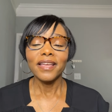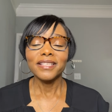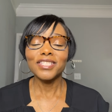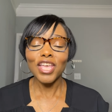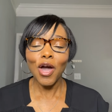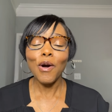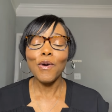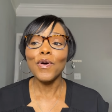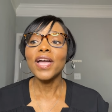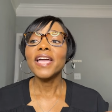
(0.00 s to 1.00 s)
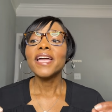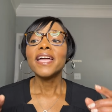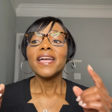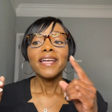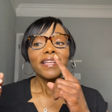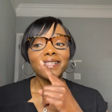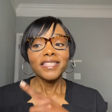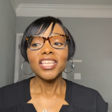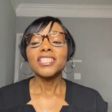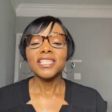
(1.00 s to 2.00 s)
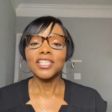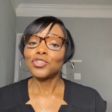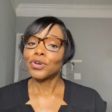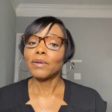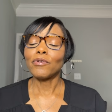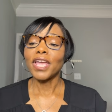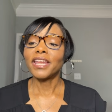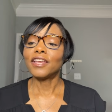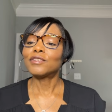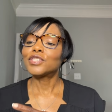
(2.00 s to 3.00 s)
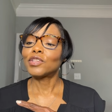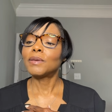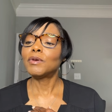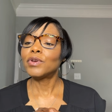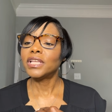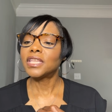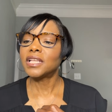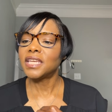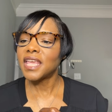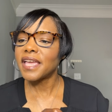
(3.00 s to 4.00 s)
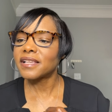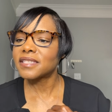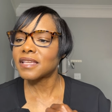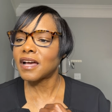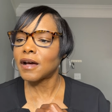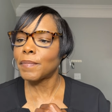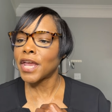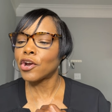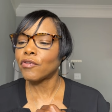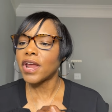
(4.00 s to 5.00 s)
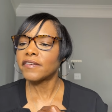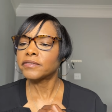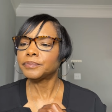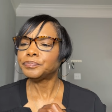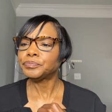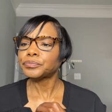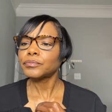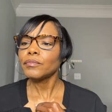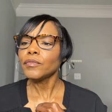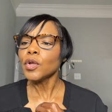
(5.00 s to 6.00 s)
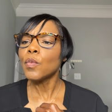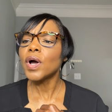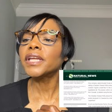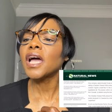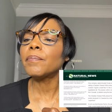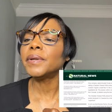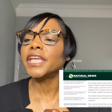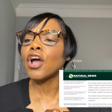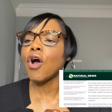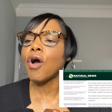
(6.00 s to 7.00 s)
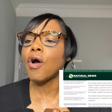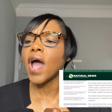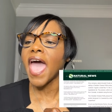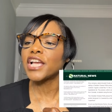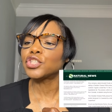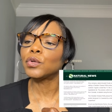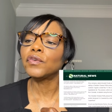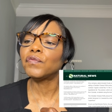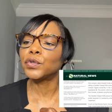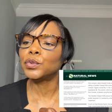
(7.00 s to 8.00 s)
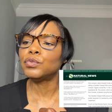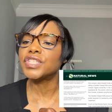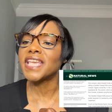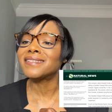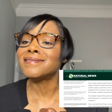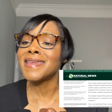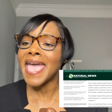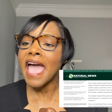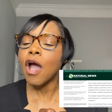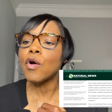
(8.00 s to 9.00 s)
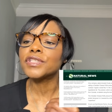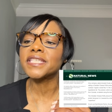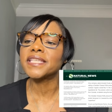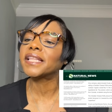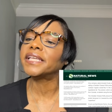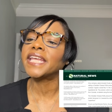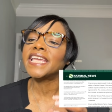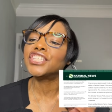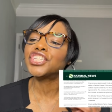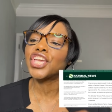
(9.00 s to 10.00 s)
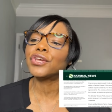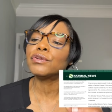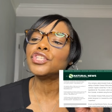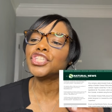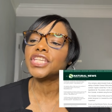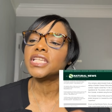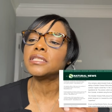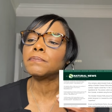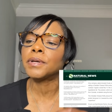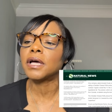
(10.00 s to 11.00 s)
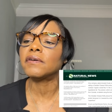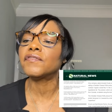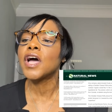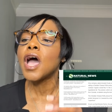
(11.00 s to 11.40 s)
So this is a trip right here. So let me read the next um, paragraph. One company called Actual Foods is now selling a cheddar cheese puff